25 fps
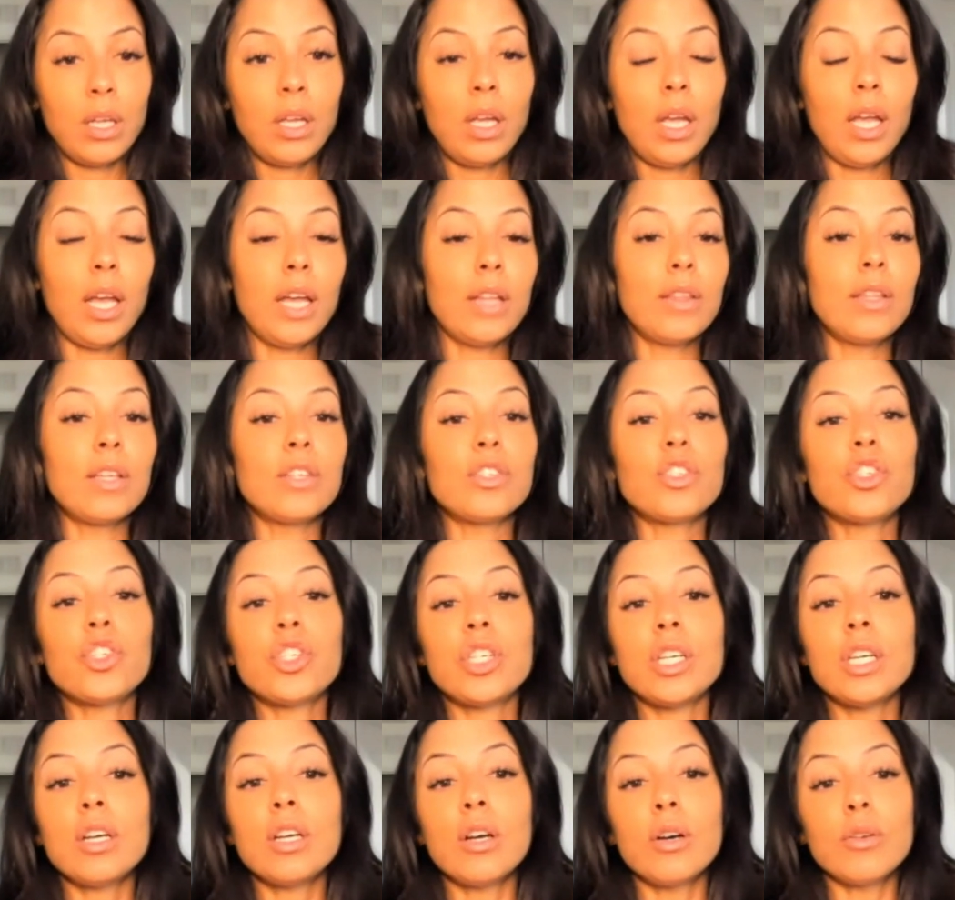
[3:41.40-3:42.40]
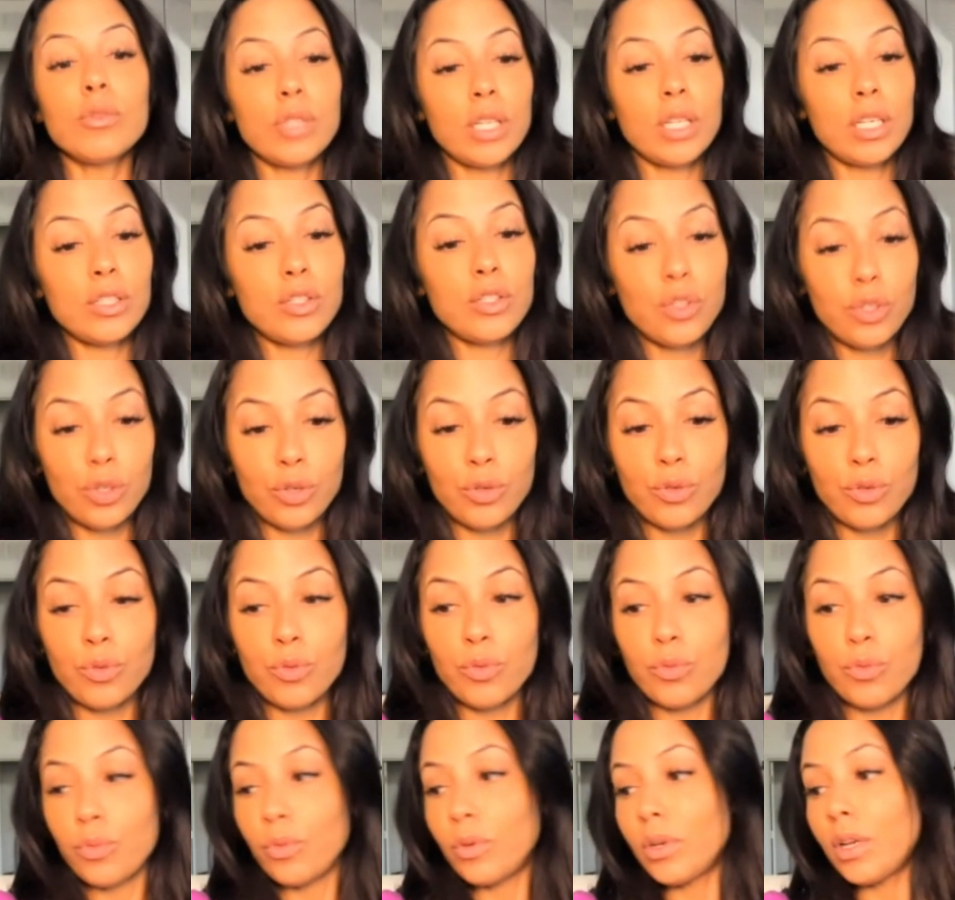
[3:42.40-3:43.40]
And then she goes
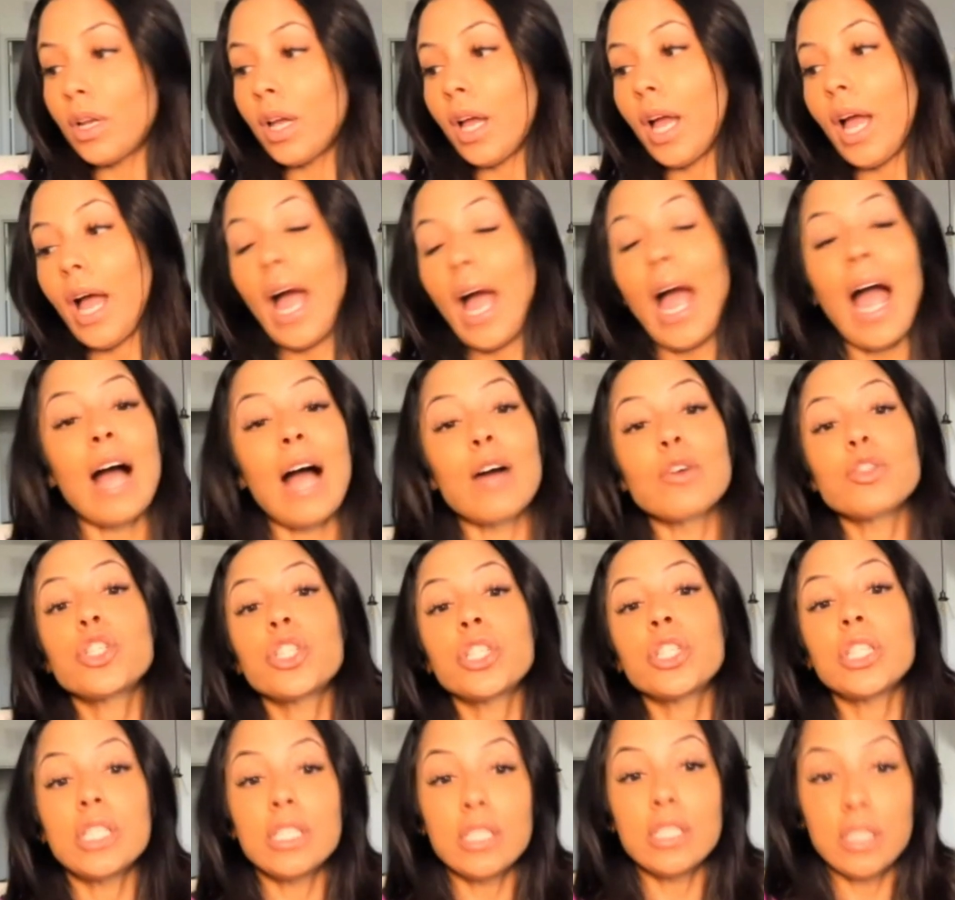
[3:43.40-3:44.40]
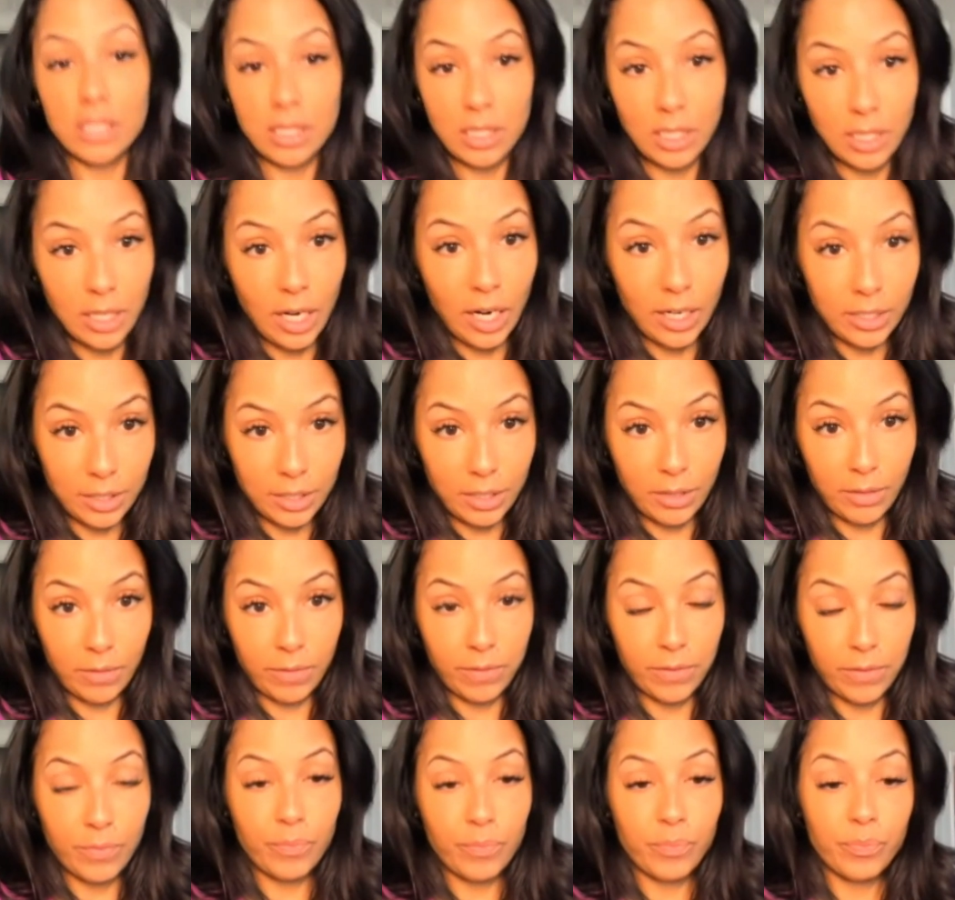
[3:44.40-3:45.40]
into how she's seductive.
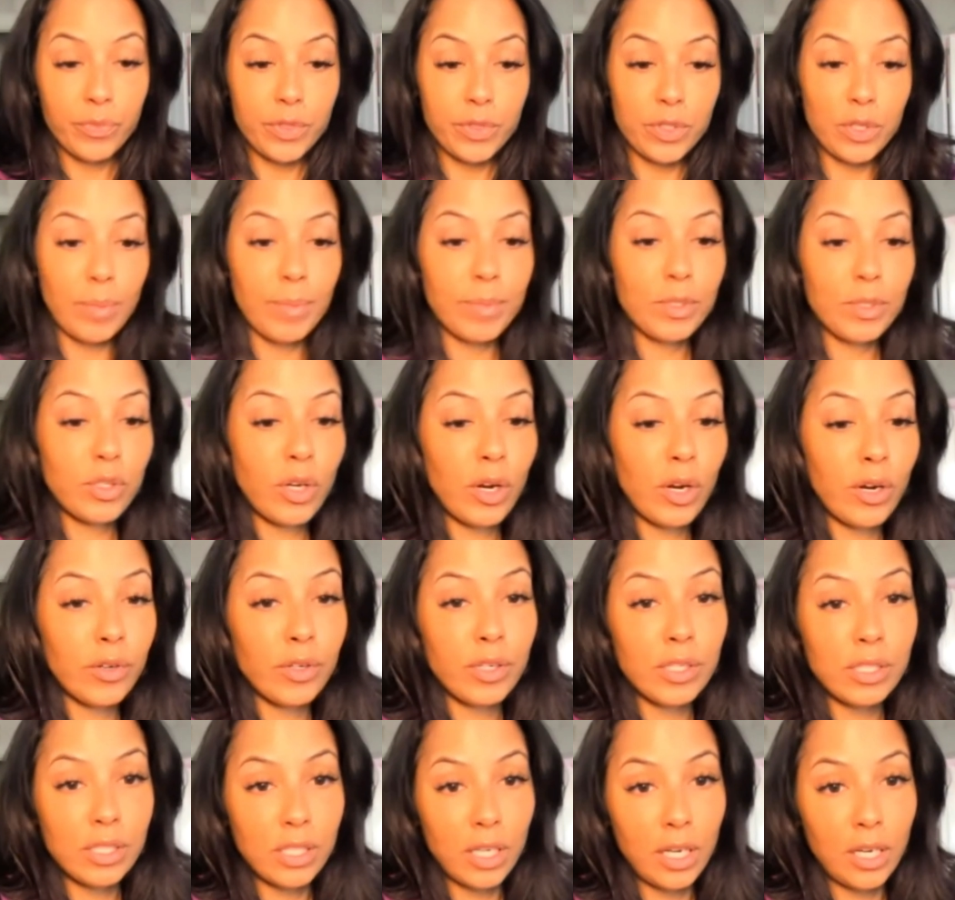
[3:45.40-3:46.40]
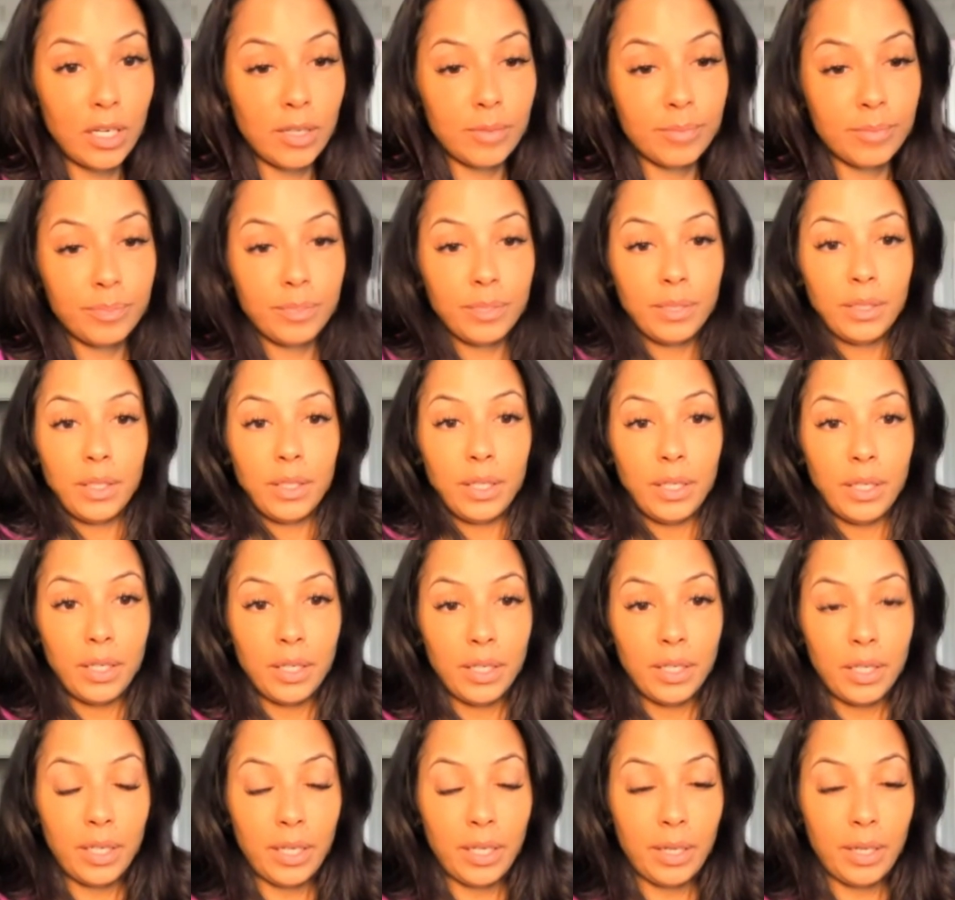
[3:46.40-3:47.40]
So I'm going to turn this up
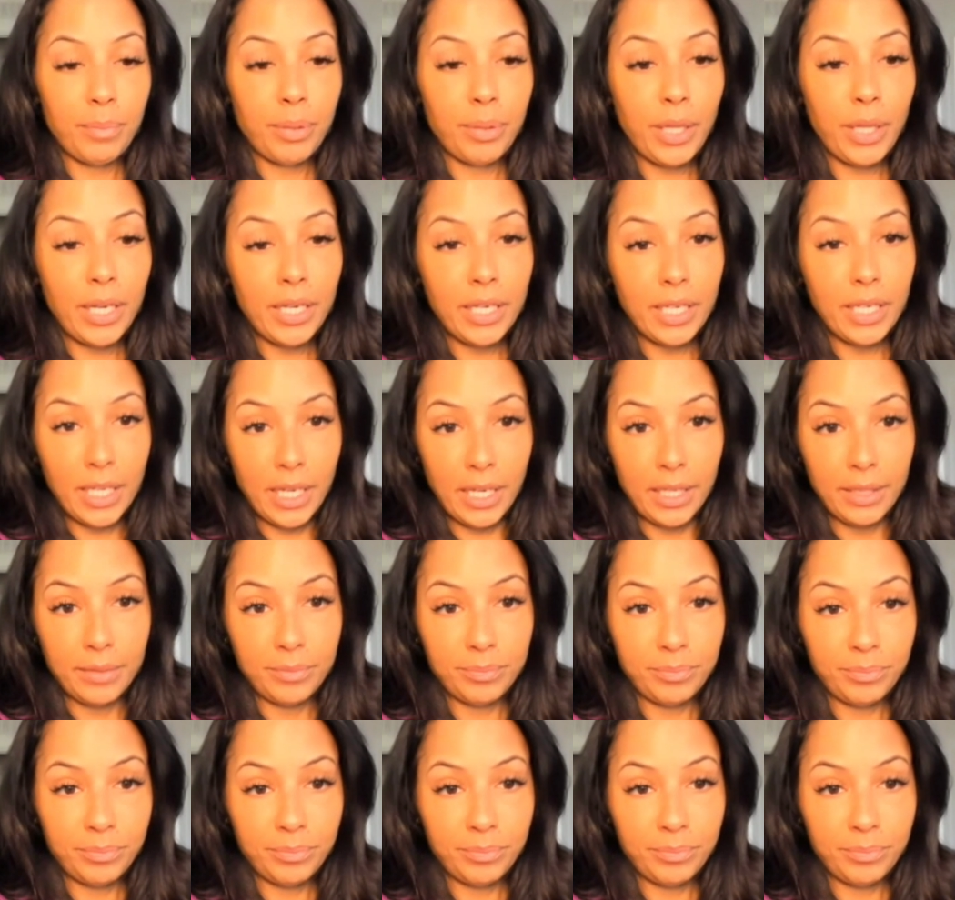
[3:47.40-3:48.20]
and play it again.